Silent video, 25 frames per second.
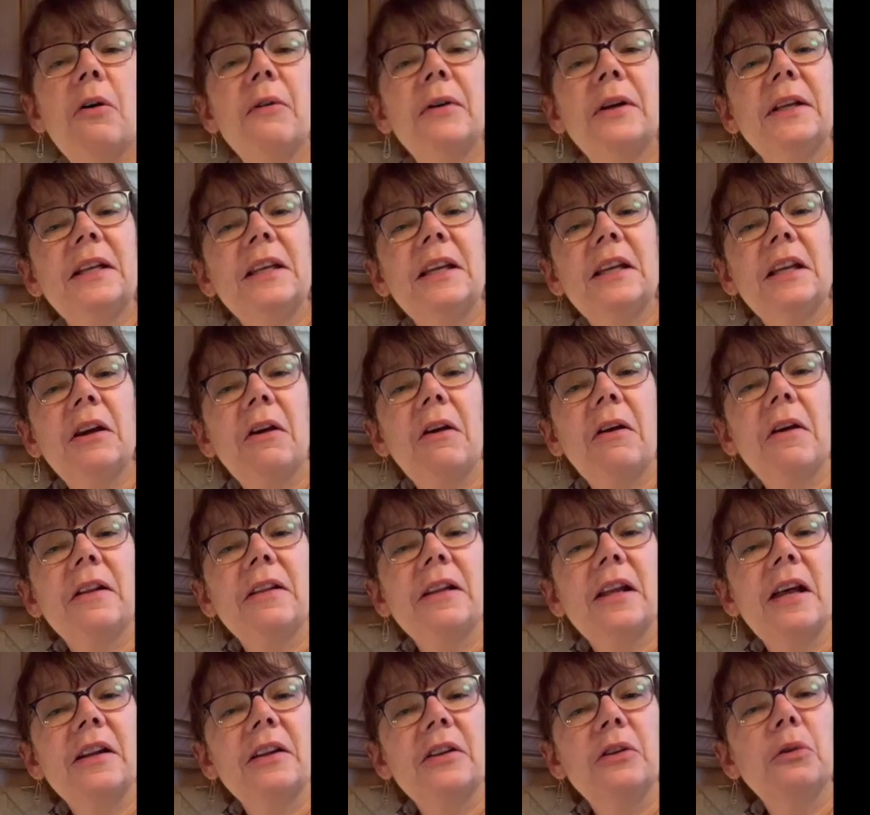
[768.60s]
in here, a
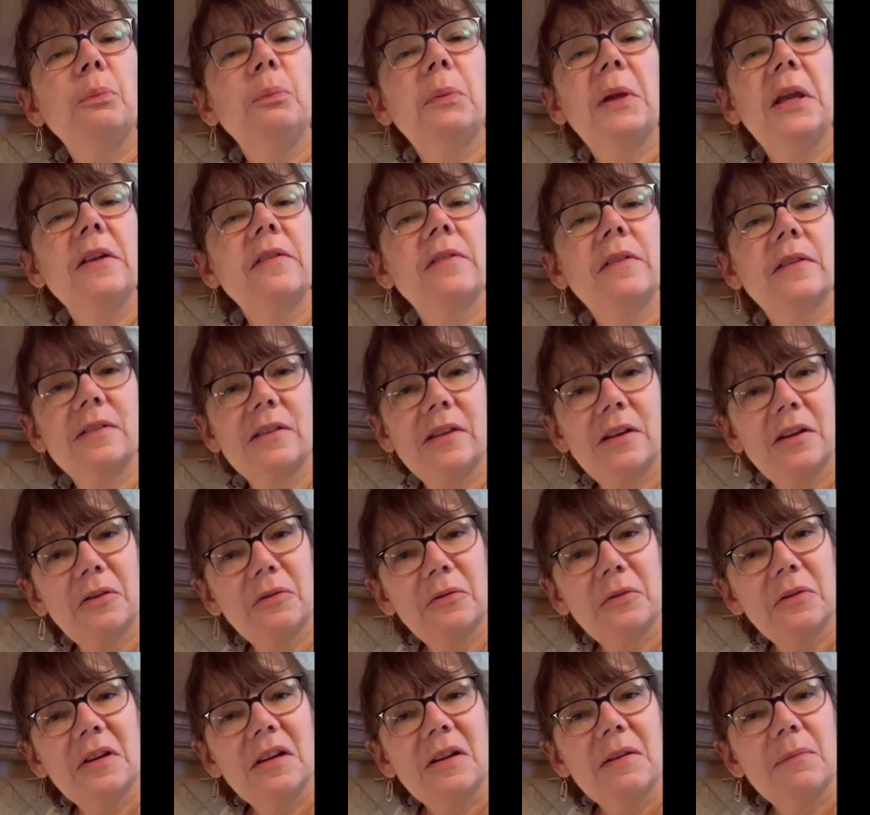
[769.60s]
lot of good pizza dough,
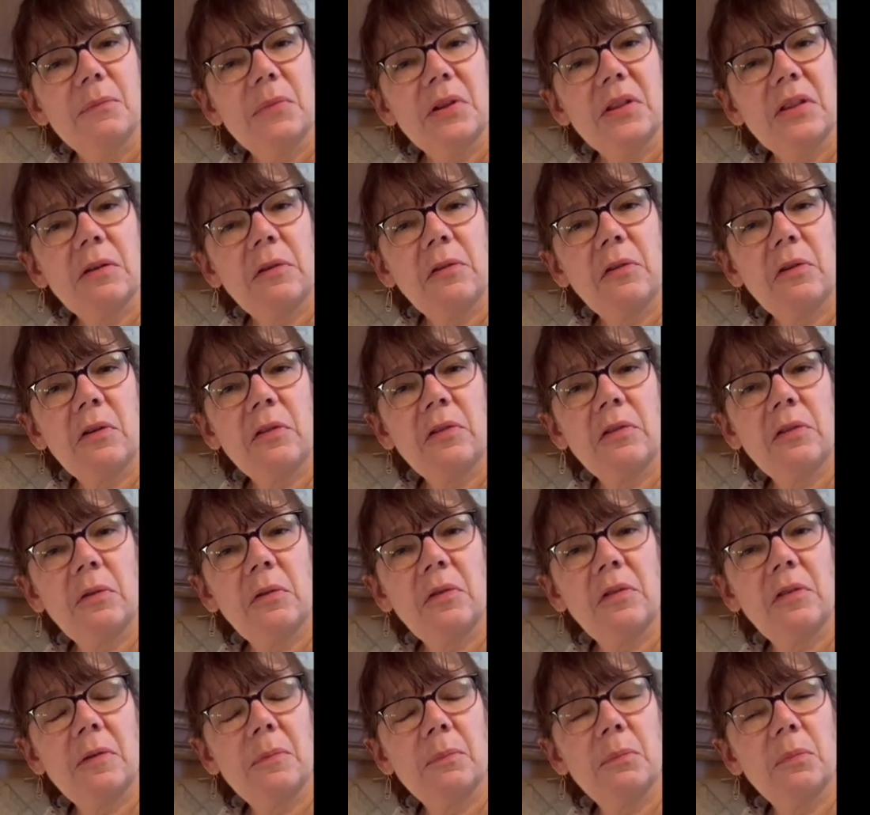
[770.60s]
but there's also
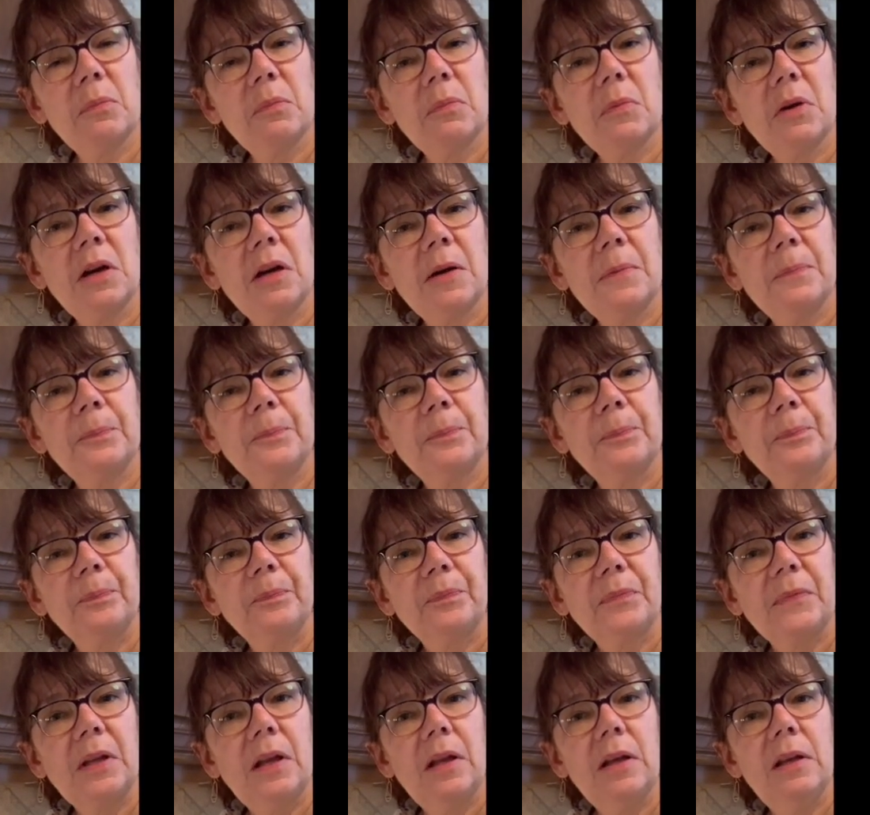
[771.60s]
some
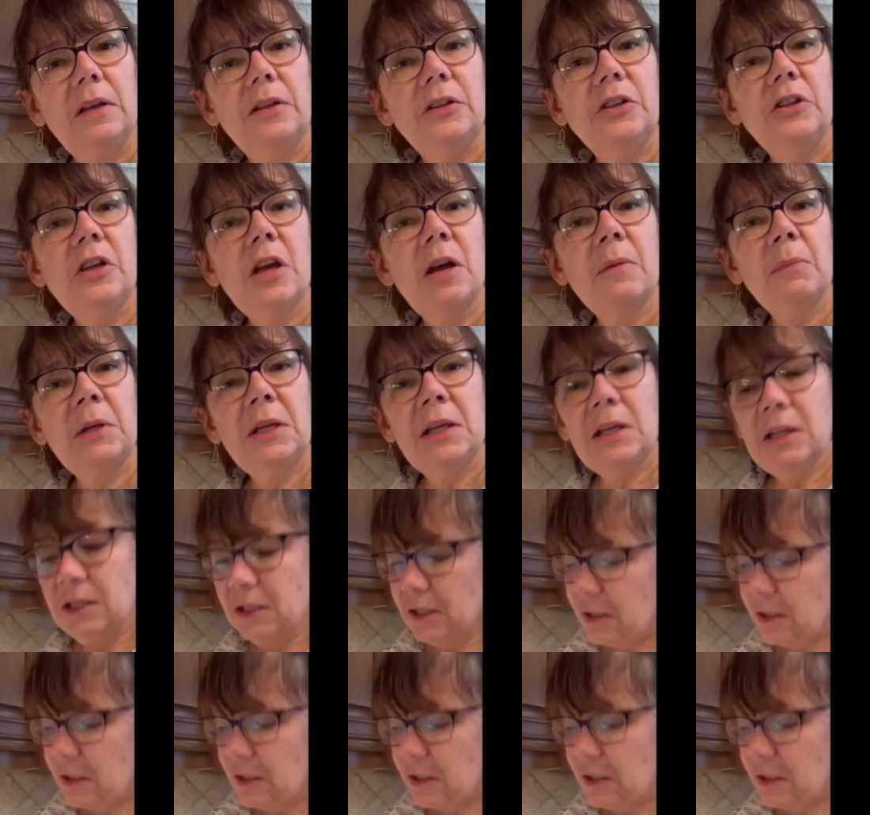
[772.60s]
yummy,